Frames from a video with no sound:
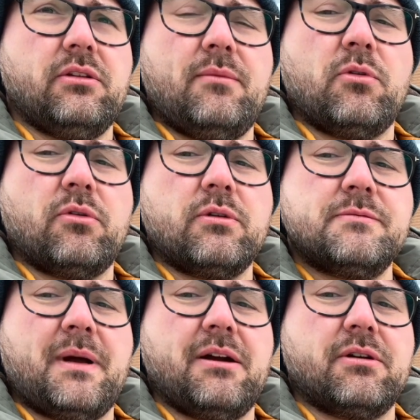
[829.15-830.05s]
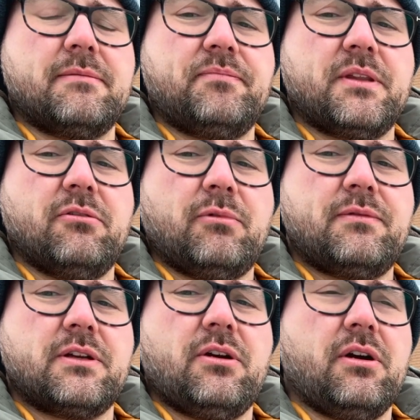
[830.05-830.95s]
a lot more horsepower
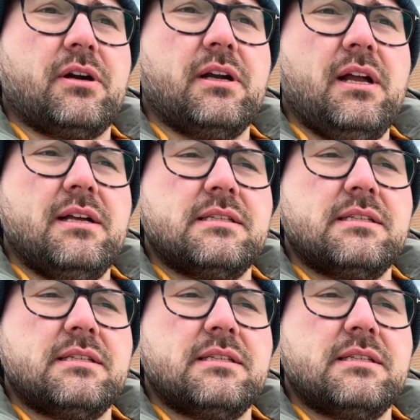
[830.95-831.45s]
with the car,